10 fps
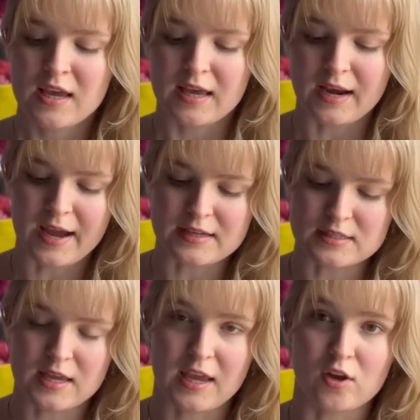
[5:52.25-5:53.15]
It
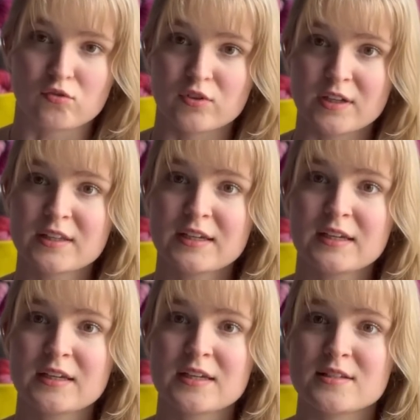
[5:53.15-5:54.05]
has a
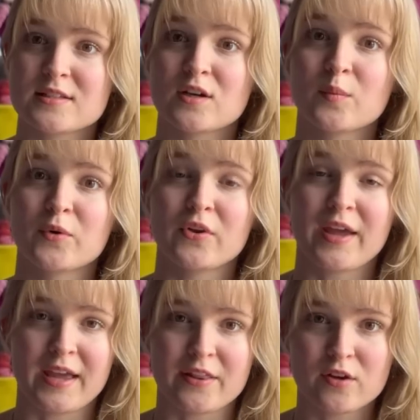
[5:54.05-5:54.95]
really considerable
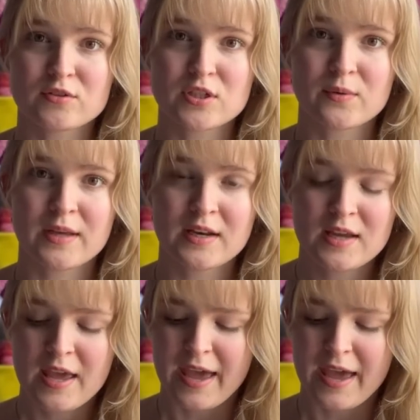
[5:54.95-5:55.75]
halo to it.